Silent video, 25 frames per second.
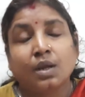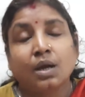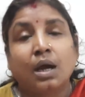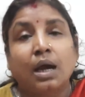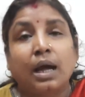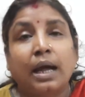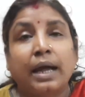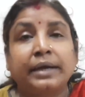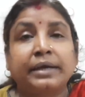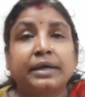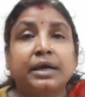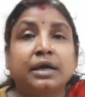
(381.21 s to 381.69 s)

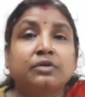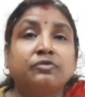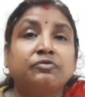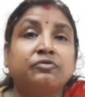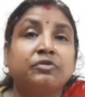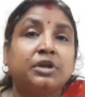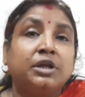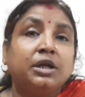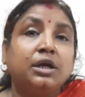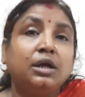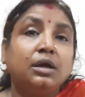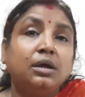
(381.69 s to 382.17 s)
I get
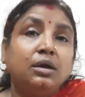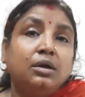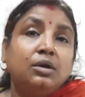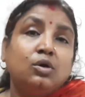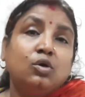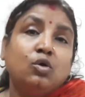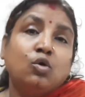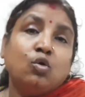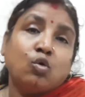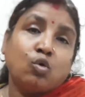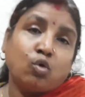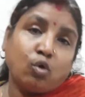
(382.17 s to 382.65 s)
very
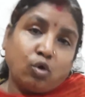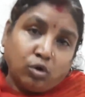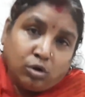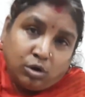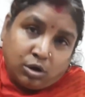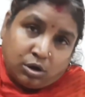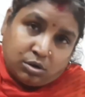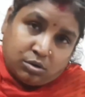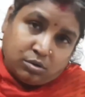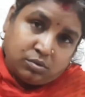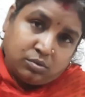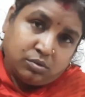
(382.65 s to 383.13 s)
cold.
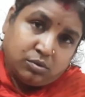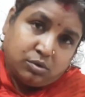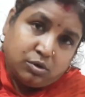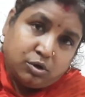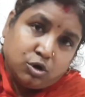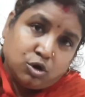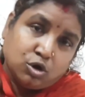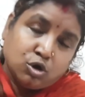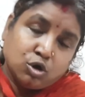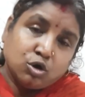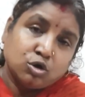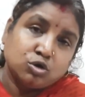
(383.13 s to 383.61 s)

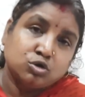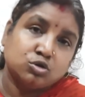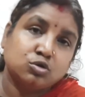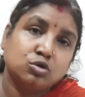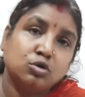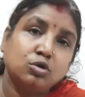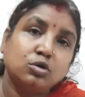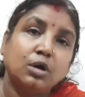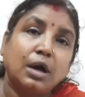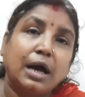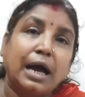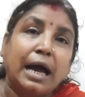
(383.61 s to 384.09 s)

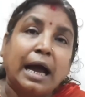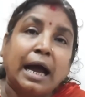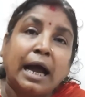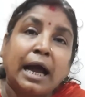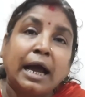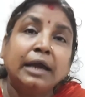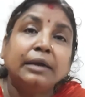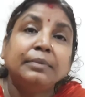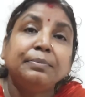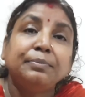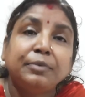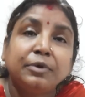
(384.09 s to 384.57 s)
So I
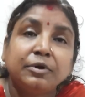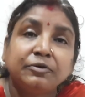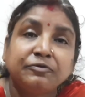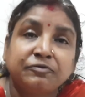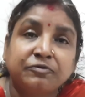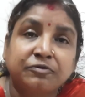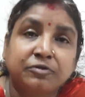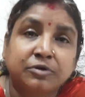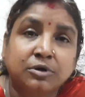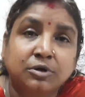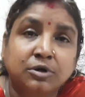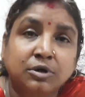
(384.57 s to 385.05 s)

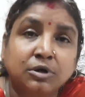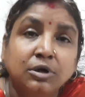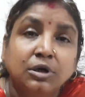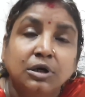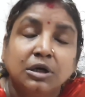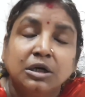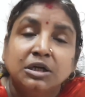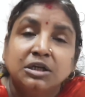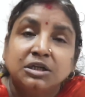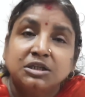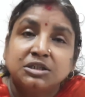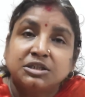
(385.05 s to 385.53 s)
prefer
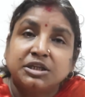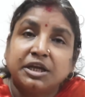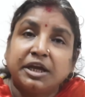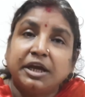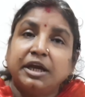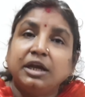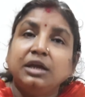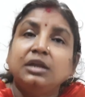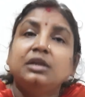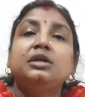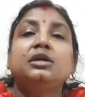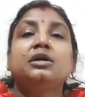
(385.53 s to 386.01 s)

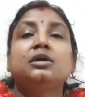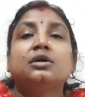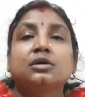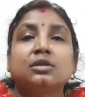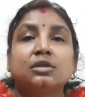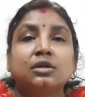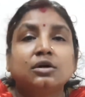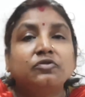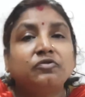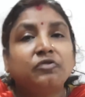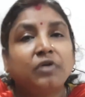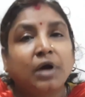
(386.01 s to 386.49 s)
staying near
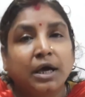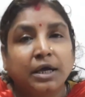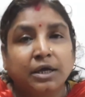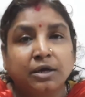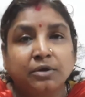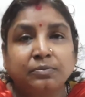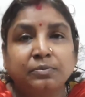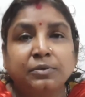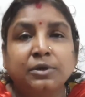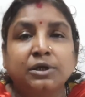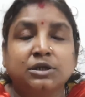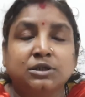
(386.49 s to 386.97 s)
the
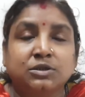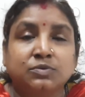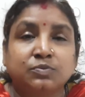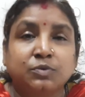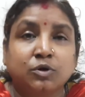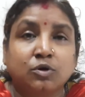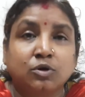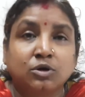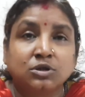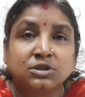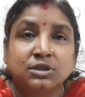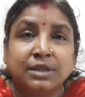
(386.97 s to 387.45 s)
fireplace
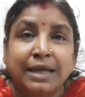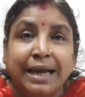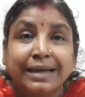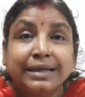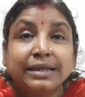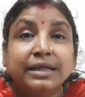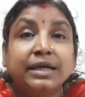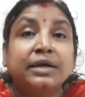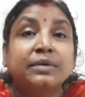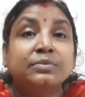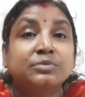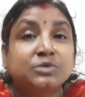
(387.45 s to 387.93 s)
because
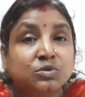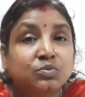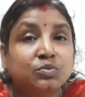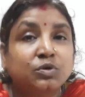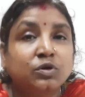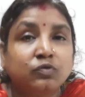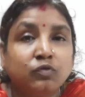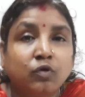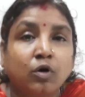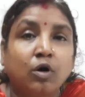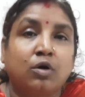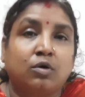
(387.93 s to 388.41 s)
that keeps me
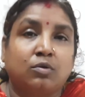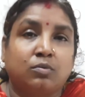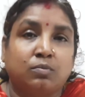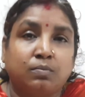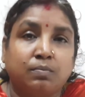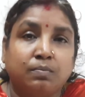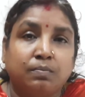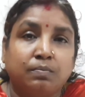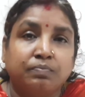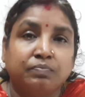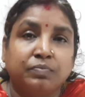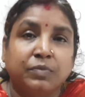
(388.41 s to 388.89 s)
warm.
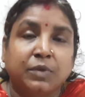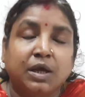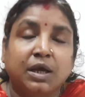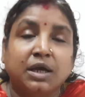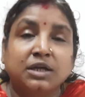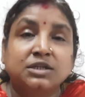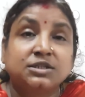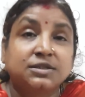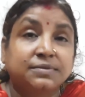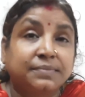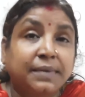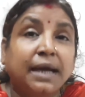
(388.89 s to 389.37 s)

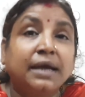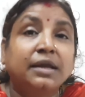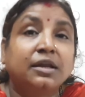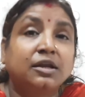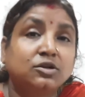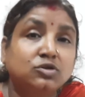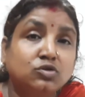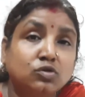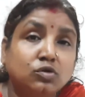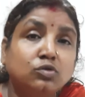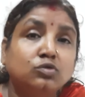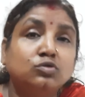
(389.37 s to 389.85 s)
It's my
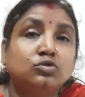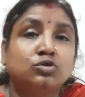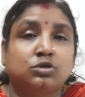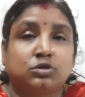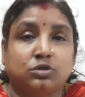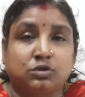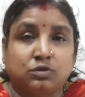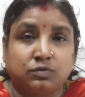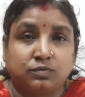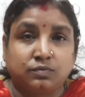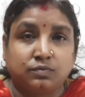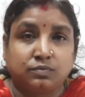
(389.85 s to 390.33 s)

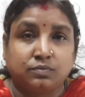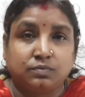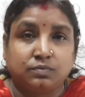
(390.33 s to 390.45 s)
resolution.